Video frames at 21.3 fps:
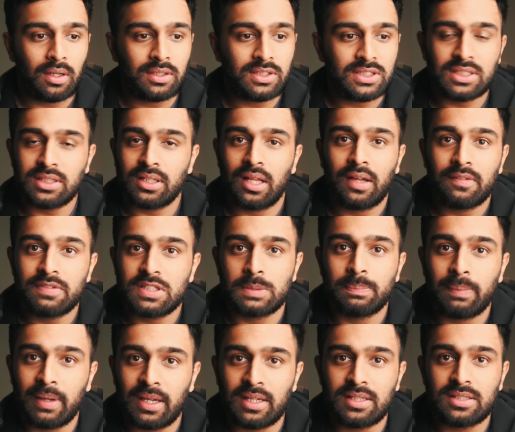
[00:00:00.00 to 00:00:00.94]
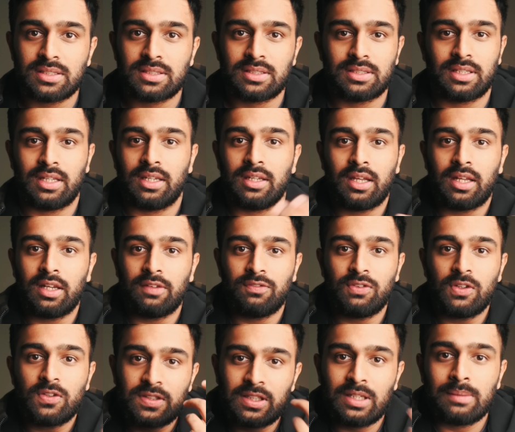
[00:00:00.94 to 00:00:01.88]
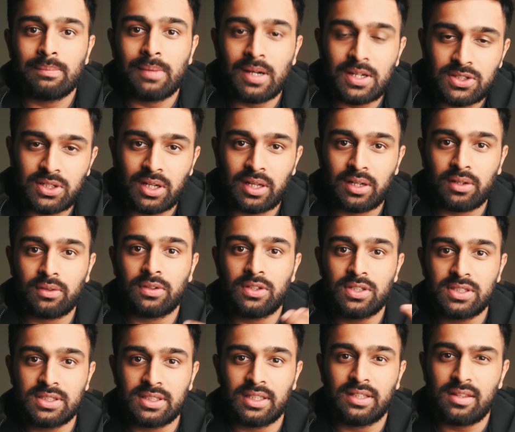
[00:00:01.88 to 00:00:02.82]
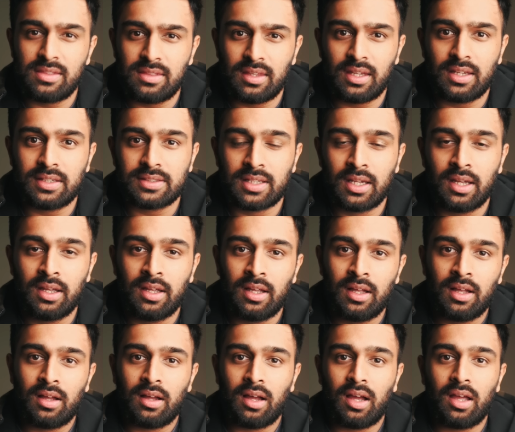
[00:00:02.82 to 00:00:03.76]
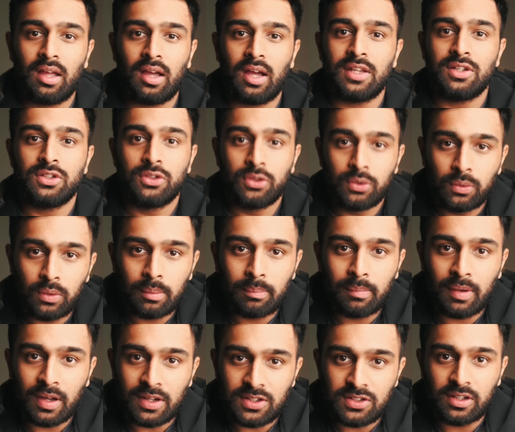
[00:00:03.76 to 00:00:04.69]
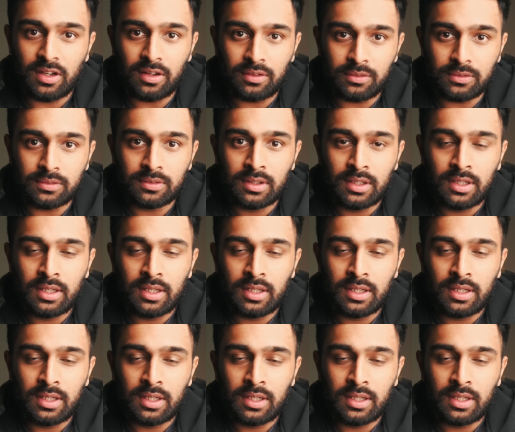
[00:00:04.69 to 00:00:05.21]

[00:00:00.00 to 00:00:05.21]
I just love space. And if you've seen my channel, you've seen the things I do on my channel,